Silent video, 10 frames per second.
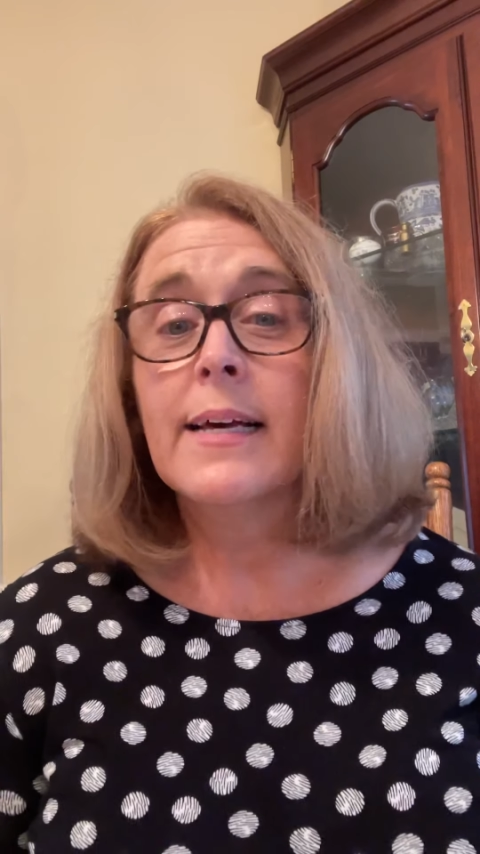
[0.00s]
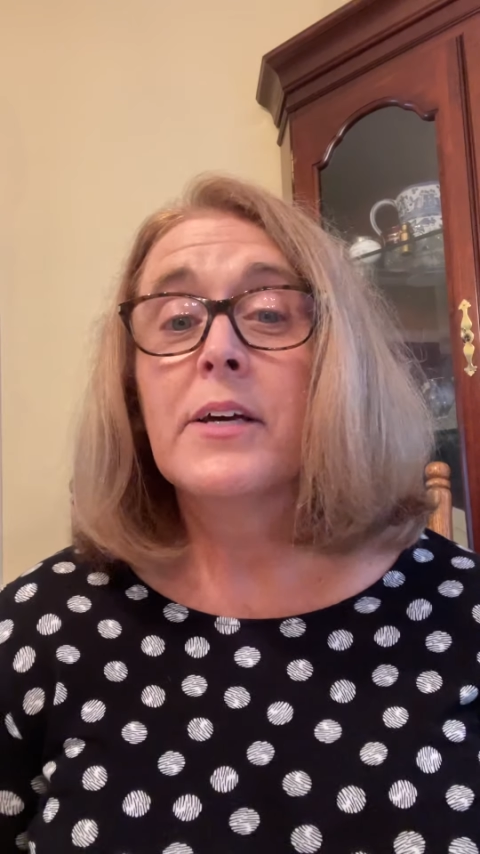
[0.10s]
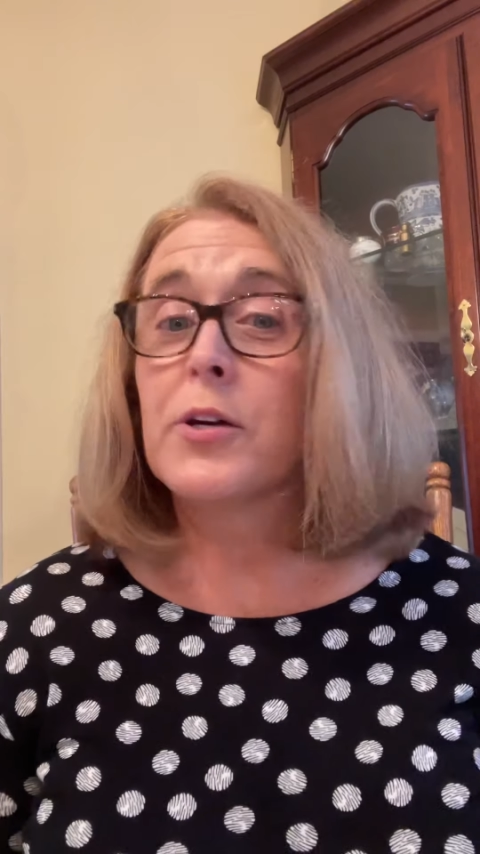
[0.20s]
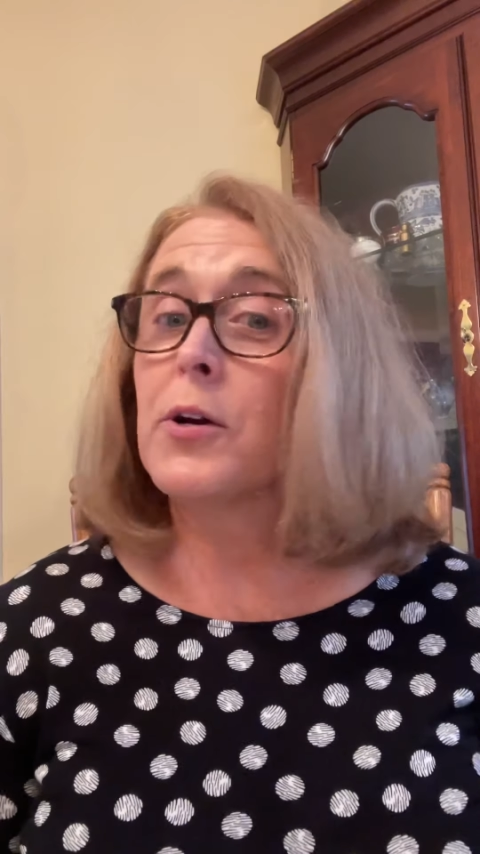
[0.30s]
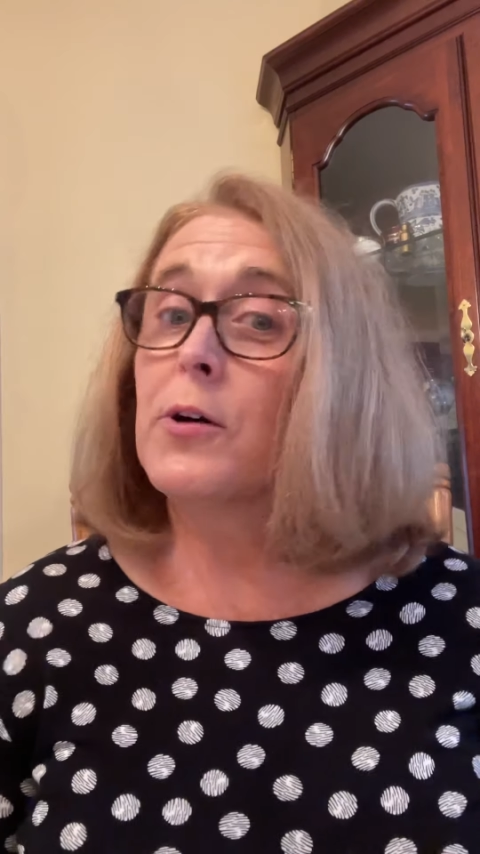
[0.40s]

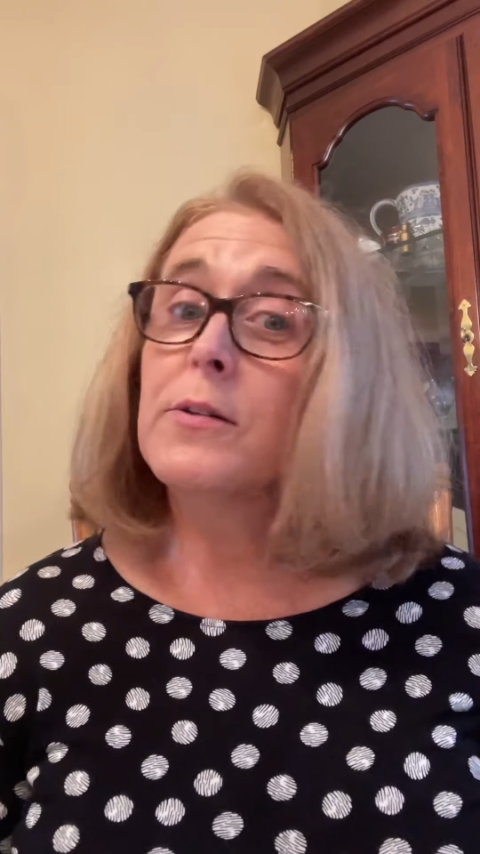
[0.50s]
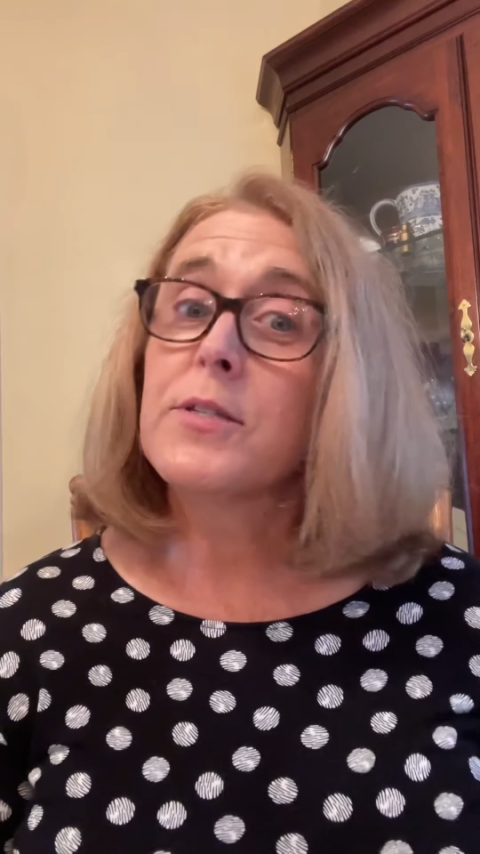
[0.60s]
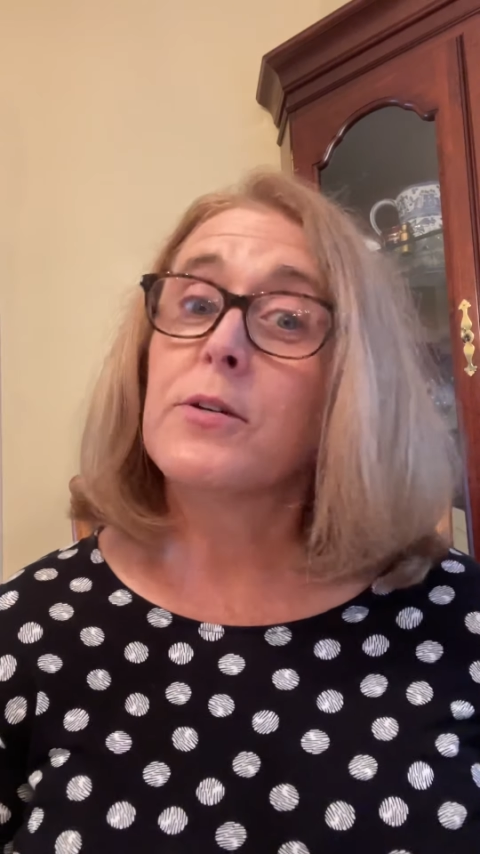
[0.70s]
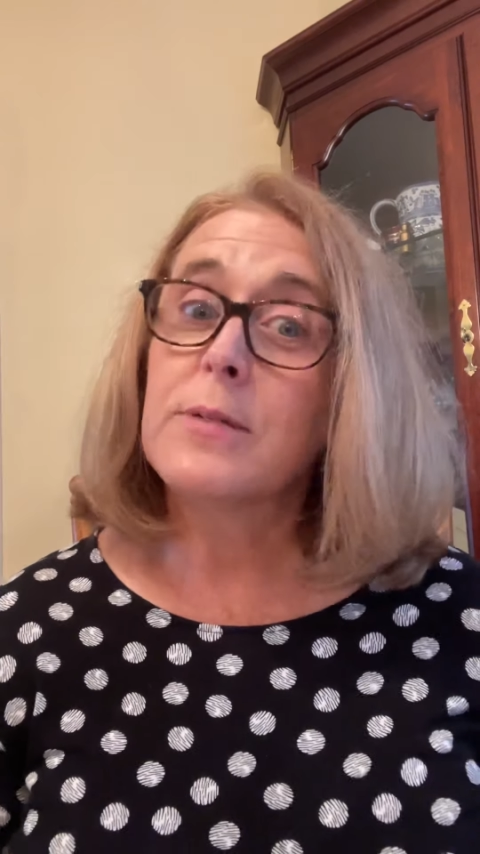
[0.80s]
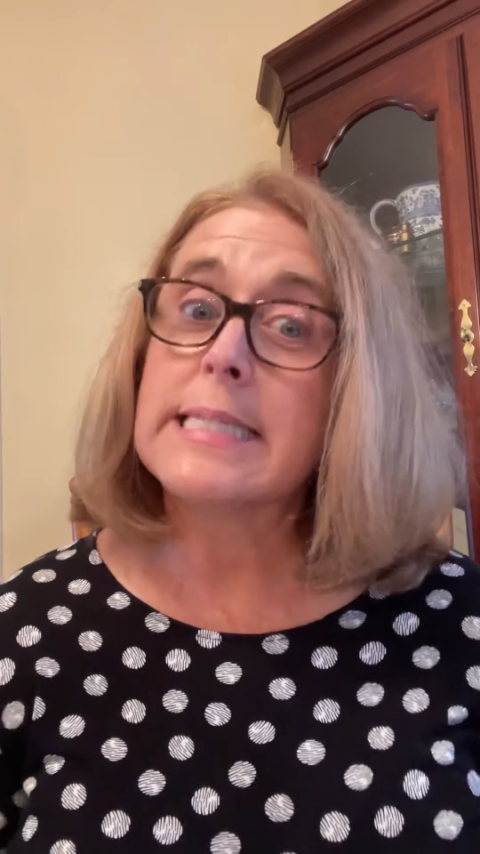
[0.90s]
could
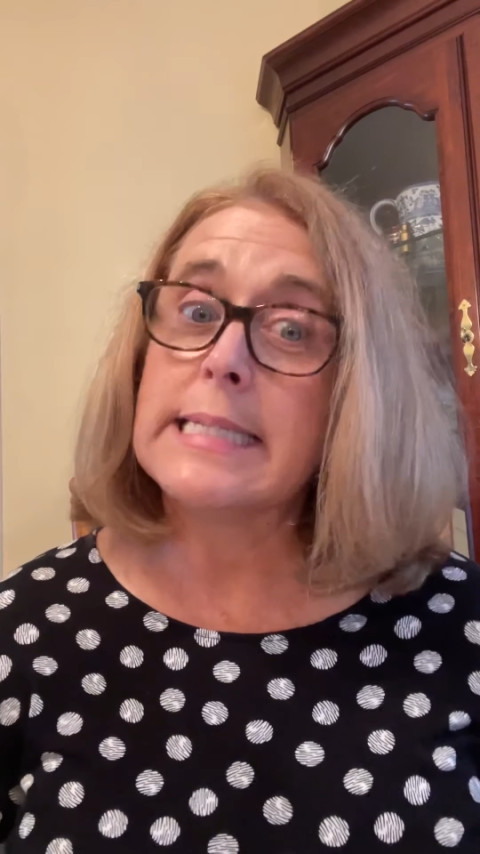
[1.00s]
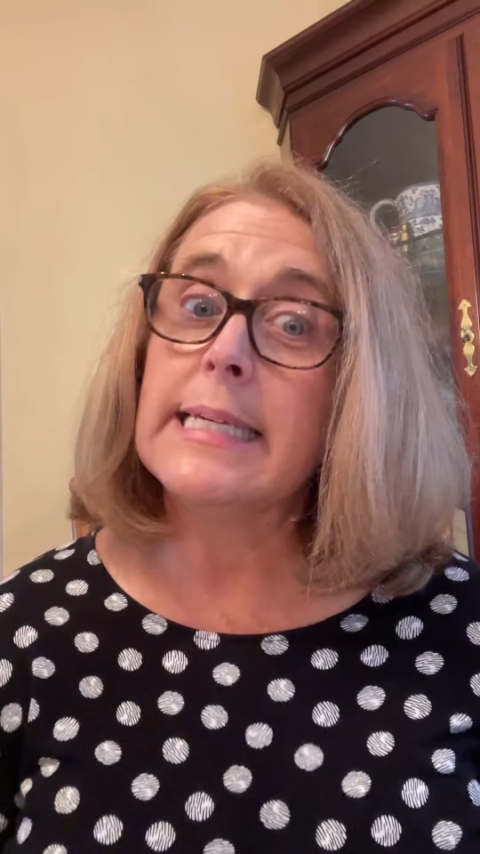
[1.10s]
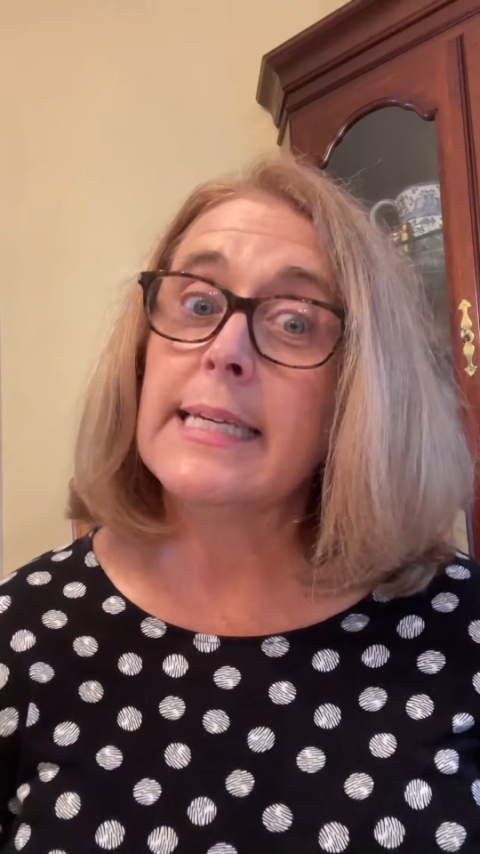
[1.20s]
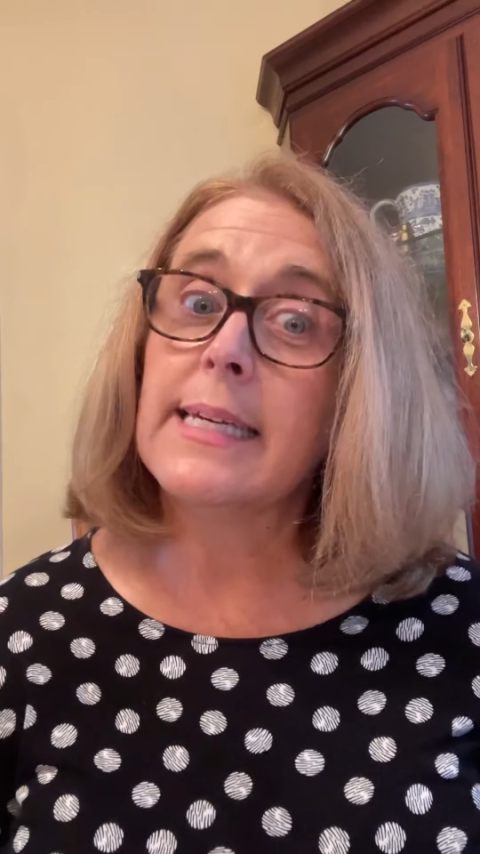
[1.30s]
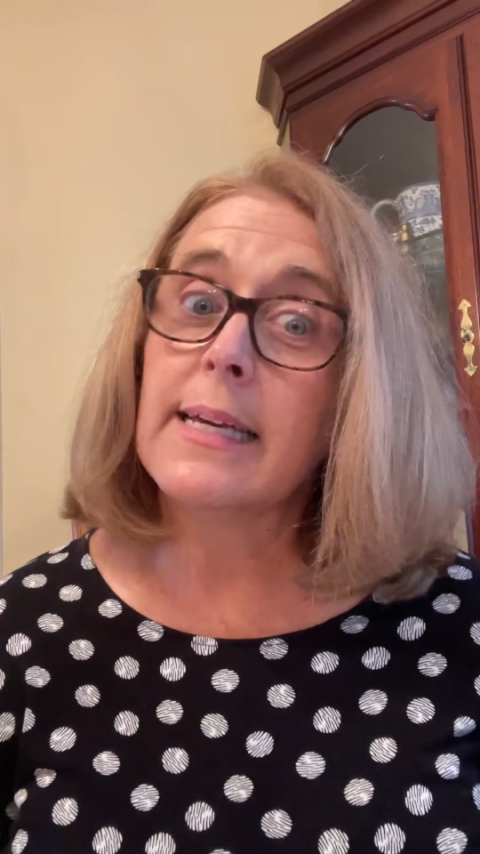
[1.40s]
also see,